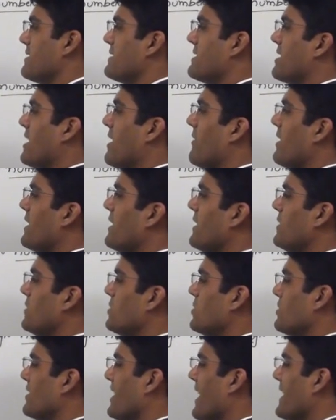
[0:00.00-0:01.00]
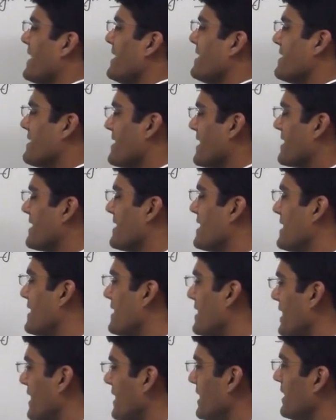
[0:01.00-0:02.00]
7 into 9,
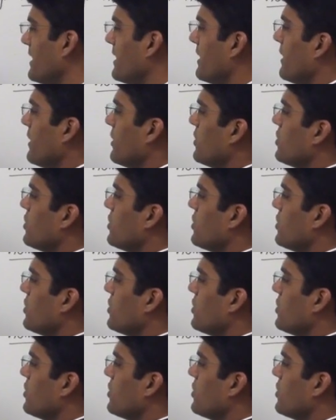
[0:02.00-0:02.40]
63.